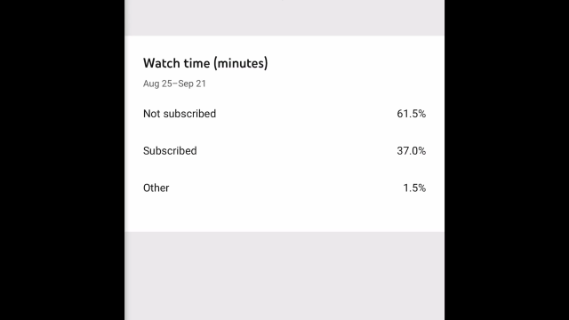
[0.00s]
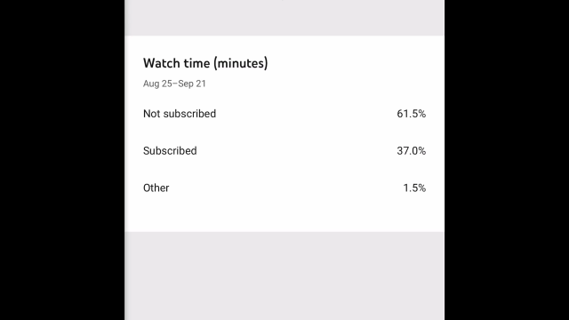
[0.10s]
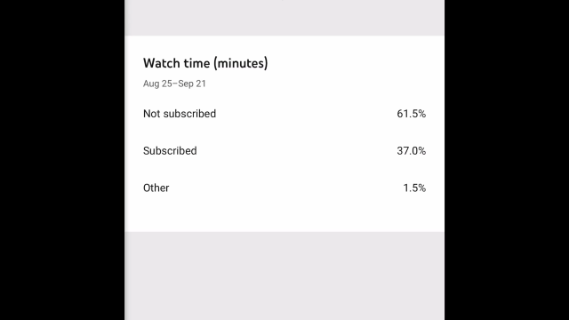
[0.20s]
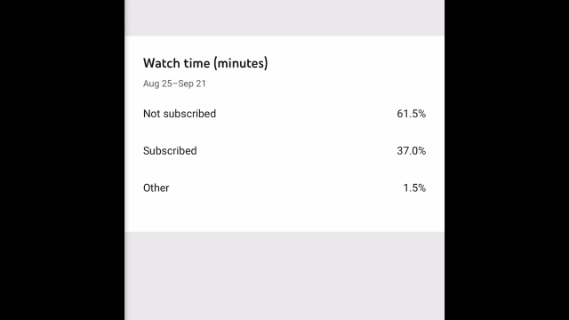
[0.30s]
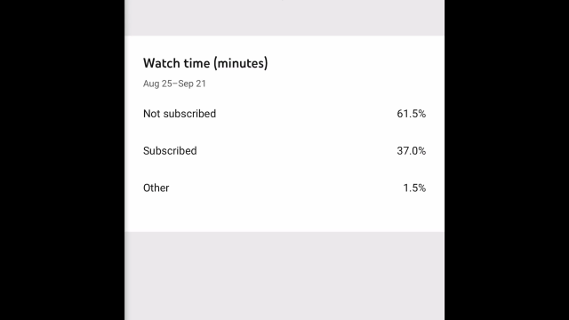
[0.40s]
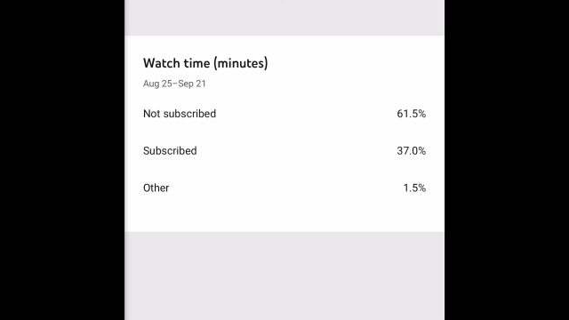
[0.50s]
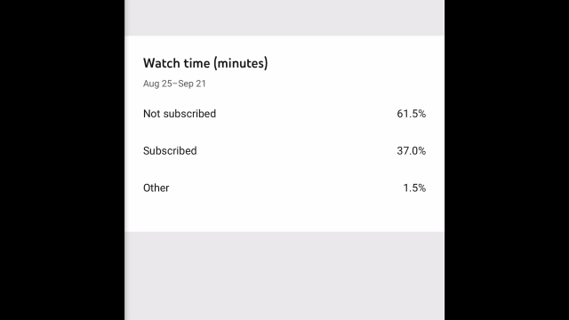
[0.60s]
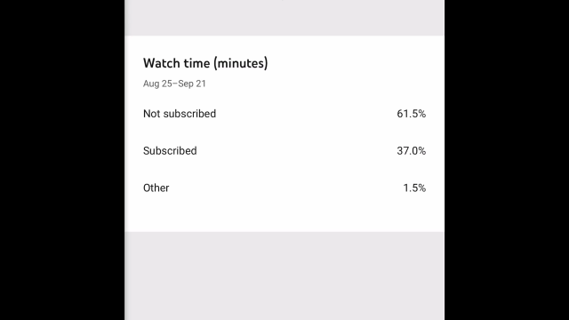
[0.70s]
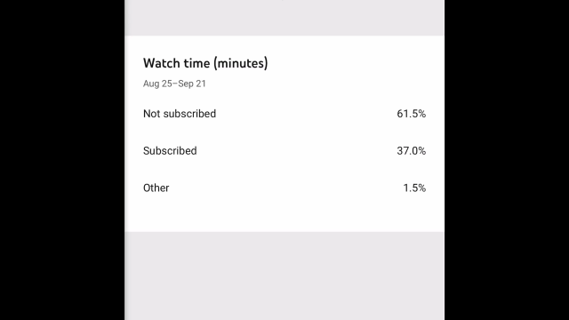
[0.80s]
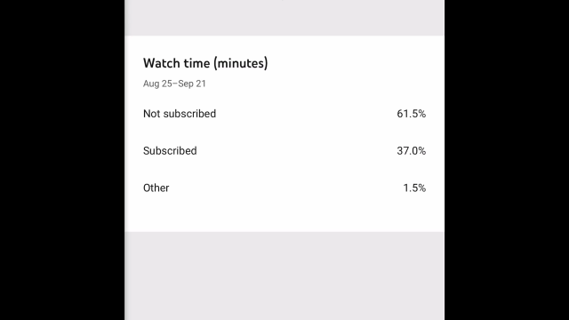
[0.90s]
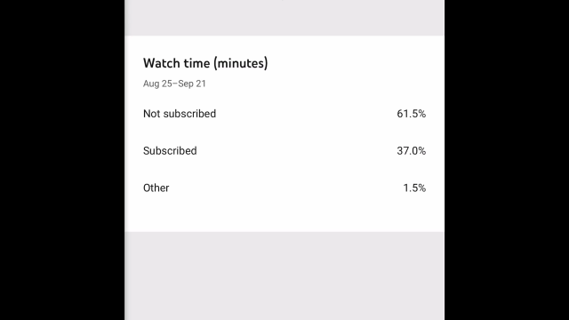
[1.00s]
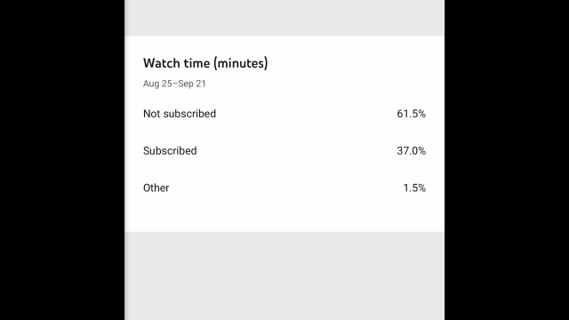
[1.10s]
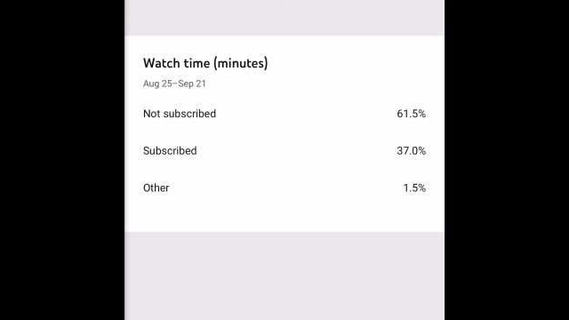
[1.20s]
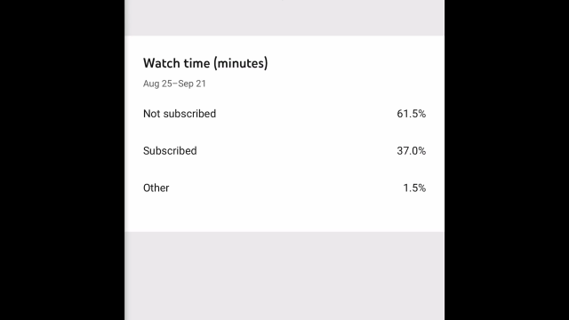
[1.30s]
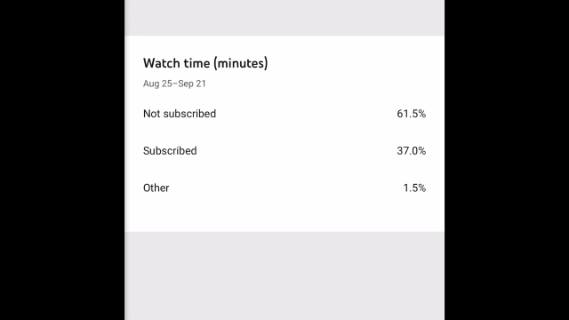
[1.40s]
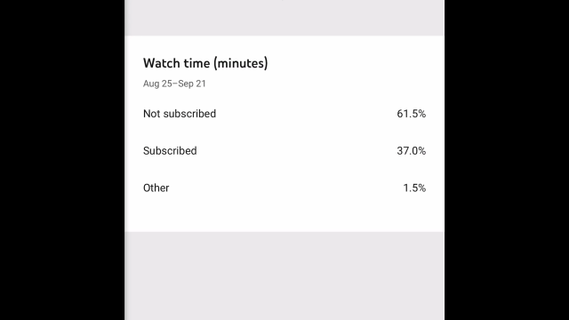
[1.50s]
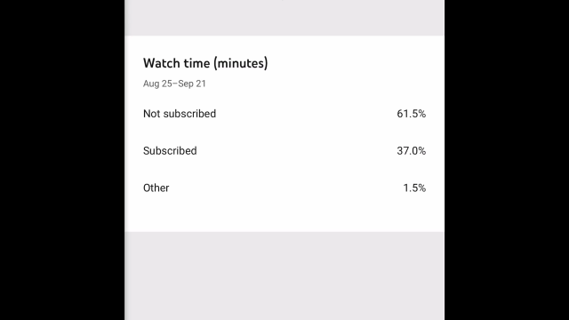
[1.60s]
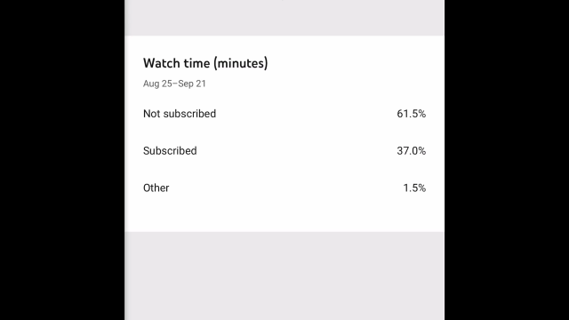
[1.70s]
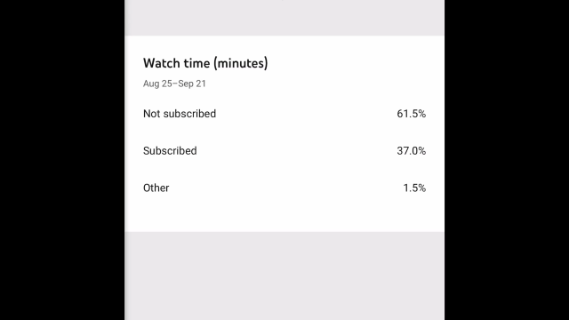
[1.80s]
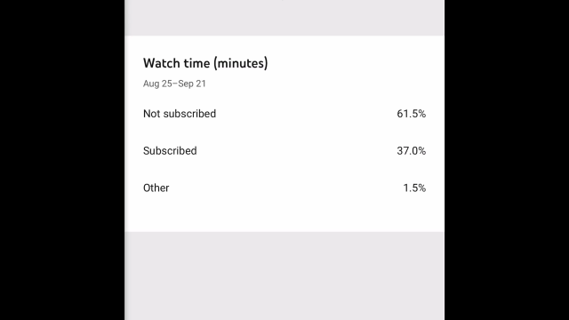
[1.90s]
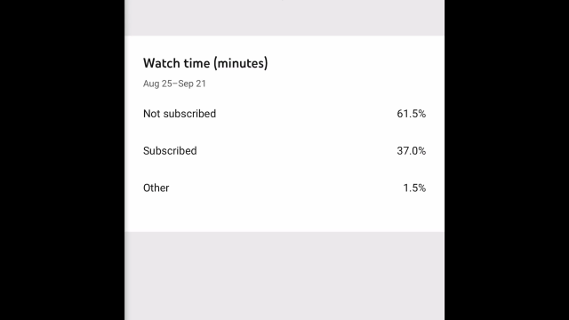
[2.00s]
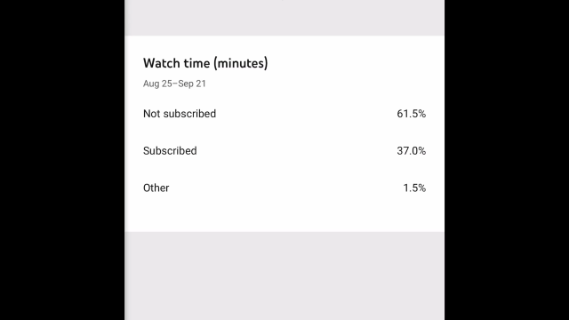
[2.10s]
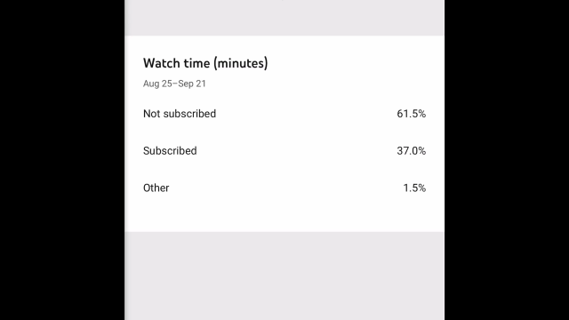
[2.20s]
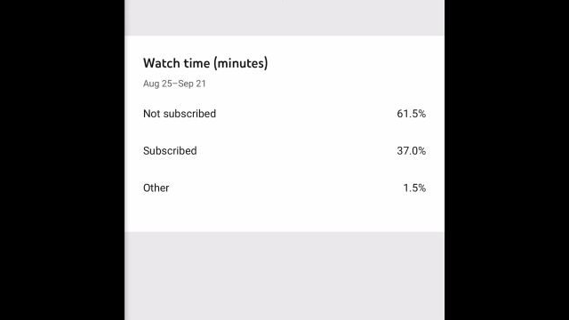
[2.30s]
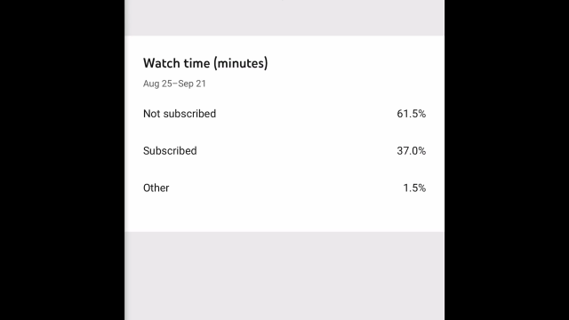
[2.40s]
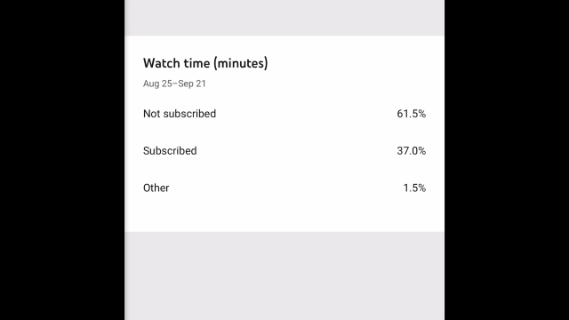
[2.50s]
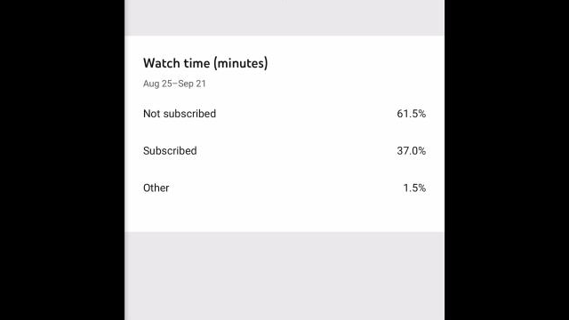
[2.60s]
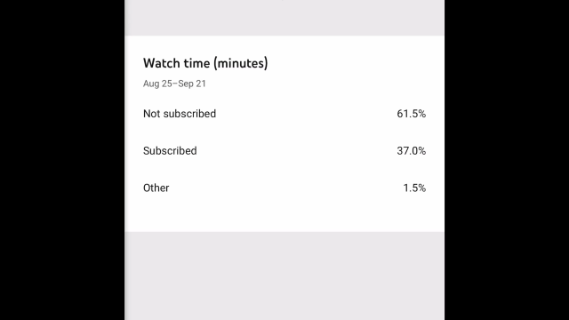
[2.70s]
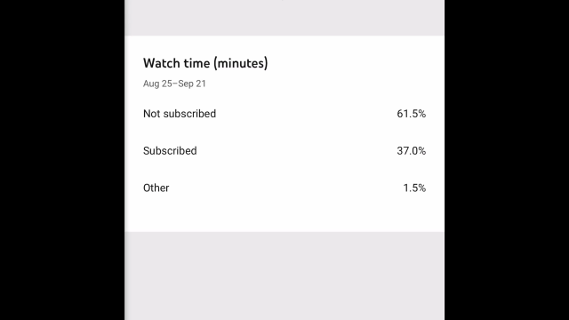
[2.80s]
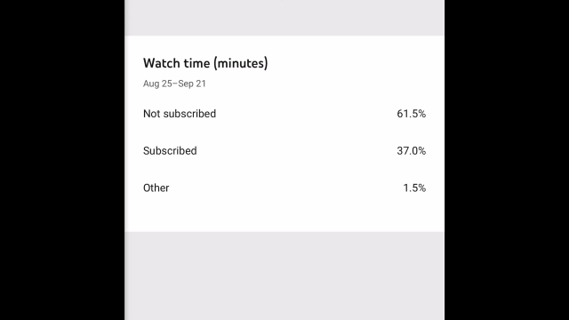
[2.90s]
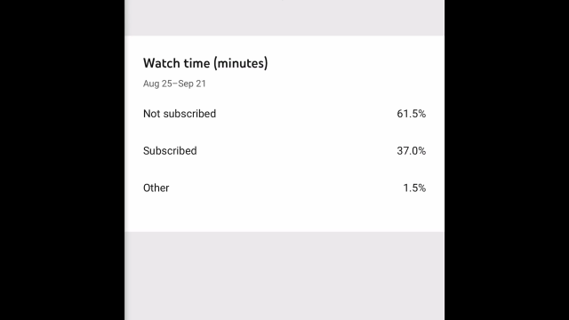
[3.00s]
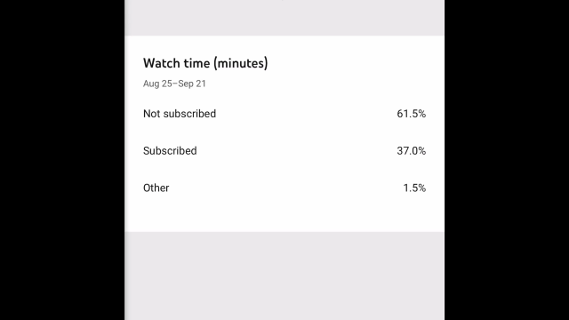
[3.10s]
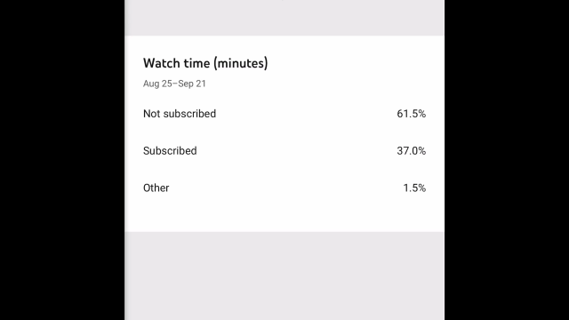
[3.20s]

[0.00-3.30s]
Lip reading: No face is visible, so there are no lips to read.